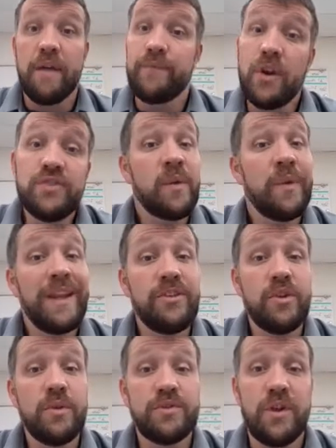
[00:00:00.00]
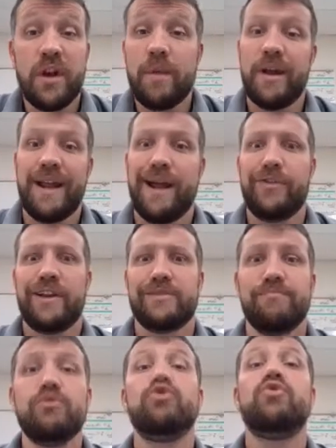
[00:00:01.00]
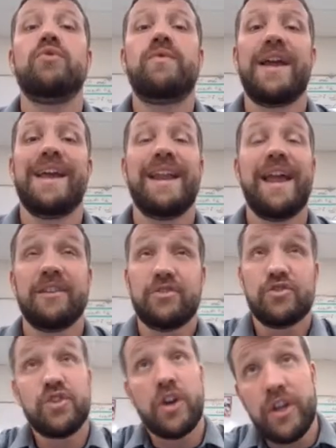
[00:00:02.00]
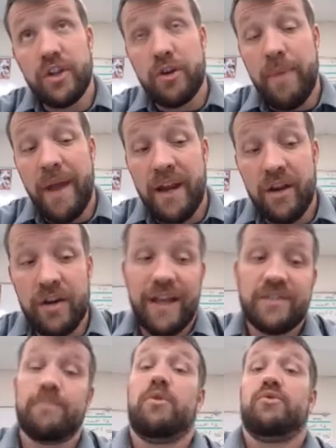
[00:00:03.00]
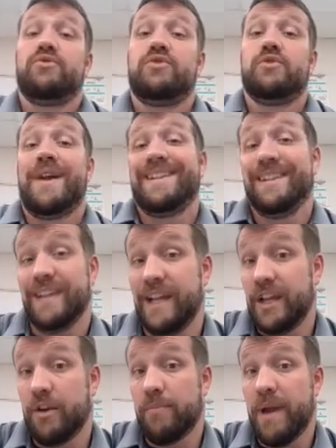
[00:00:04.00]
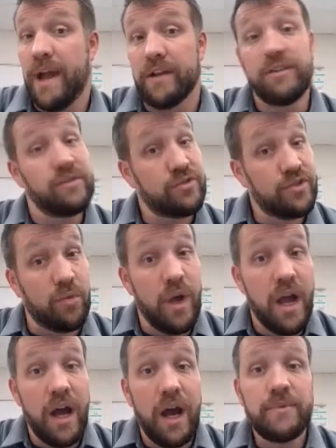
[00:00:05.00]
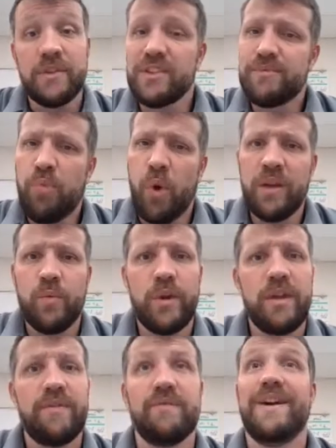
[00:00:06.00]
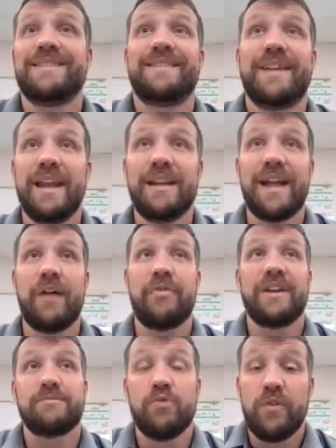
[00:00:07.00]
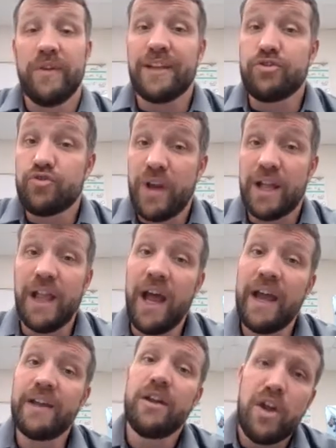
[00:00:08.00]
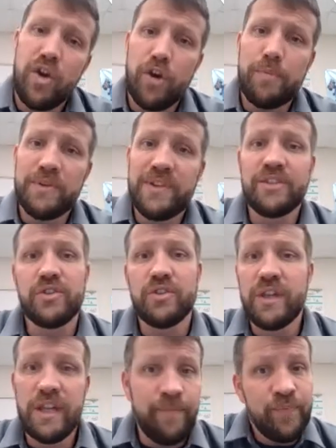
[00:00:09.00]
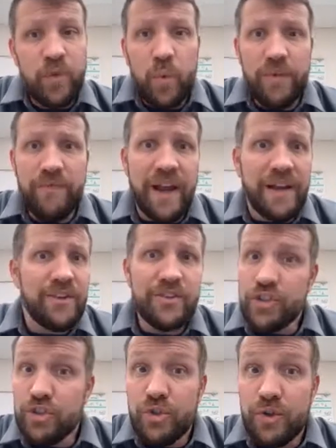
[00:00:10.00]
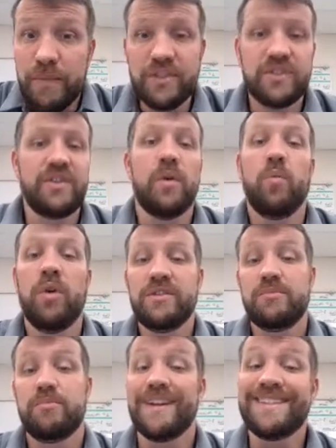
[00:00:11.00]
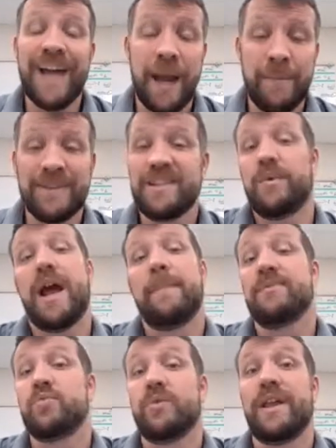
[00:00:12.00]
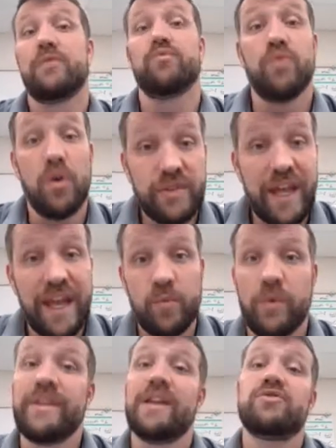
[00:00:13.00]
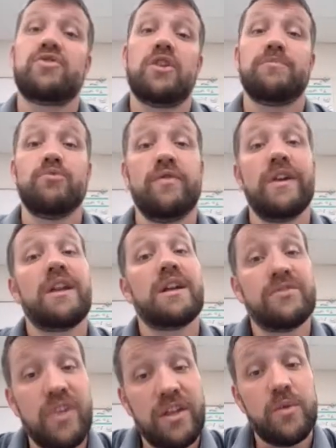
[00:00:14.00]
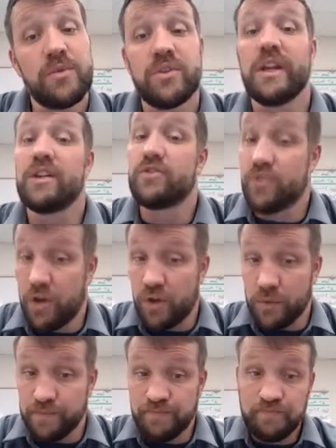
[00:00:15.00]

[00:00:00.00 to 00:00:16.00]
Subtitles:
First thing we need to do is talk about how things move in a circular pattern as opposed to a linear pattern. So up to this point, we've investigated how things move in a straight line or potentially with vectors in 2 dimensions at once, but it's time to see what happens when they rotate, when they start moving continuously in a circle.